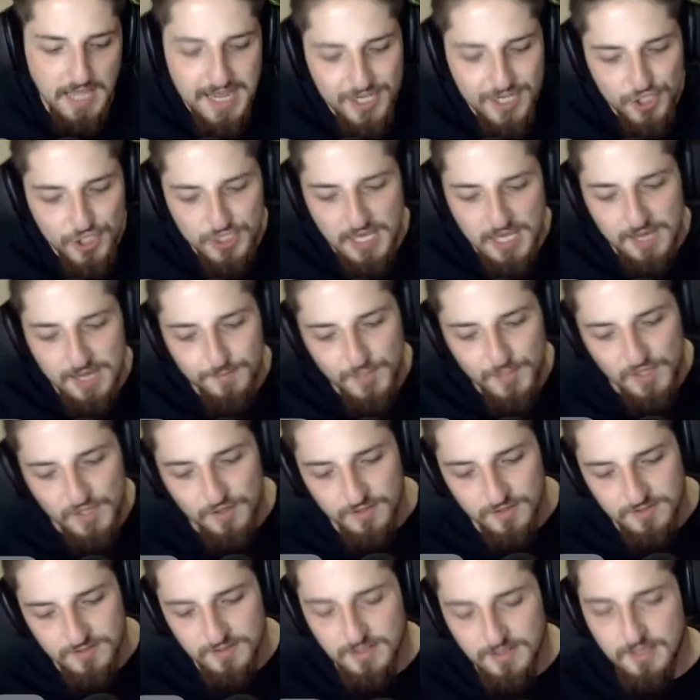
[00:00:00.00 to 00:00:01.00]
gauge that
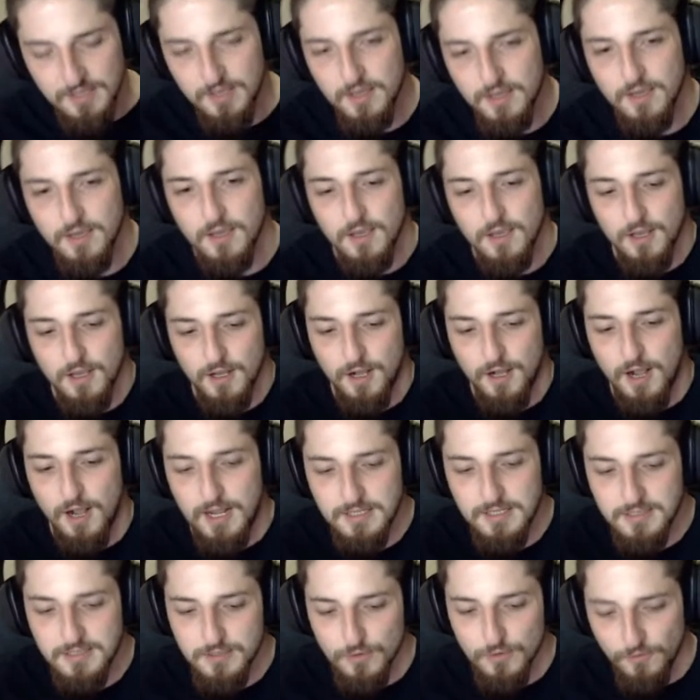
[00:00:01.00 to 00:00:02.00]
because like
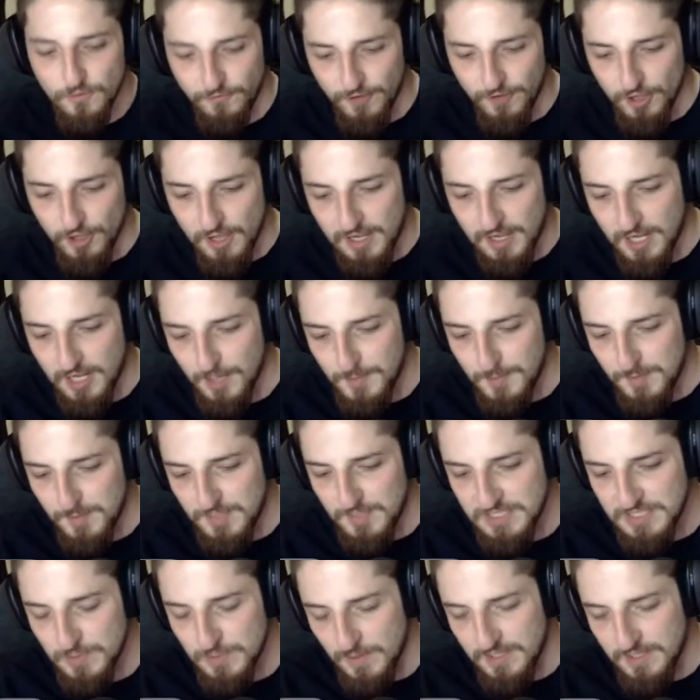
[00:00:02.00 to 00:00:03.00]
I still feel like I'm in
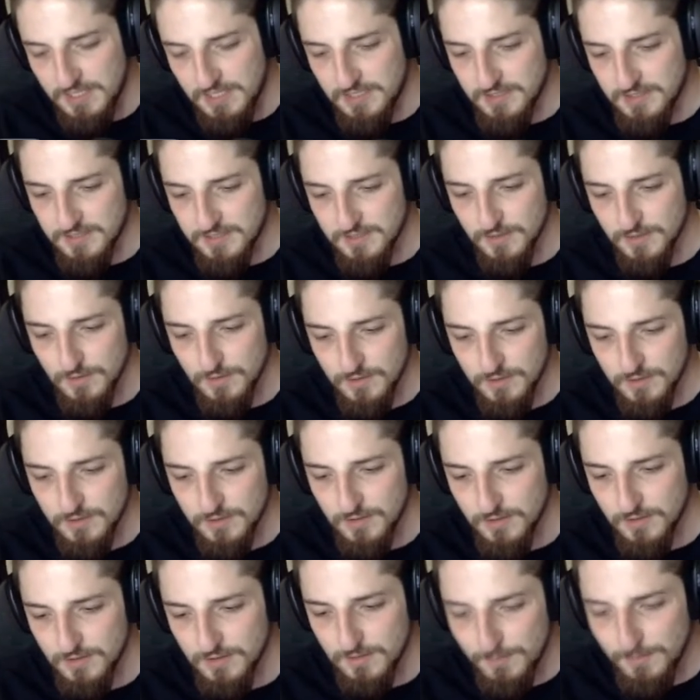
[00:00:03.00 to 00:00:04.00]
my 20s
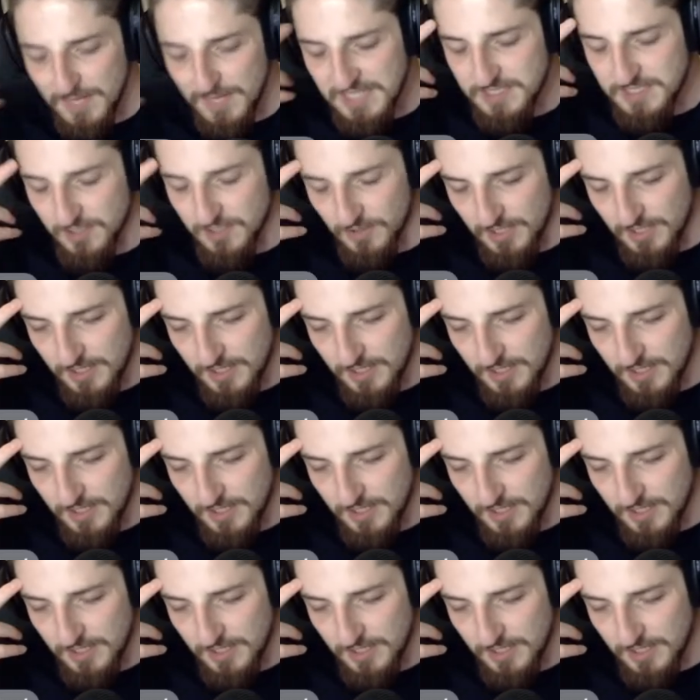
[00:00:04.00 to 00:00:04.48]
mentally.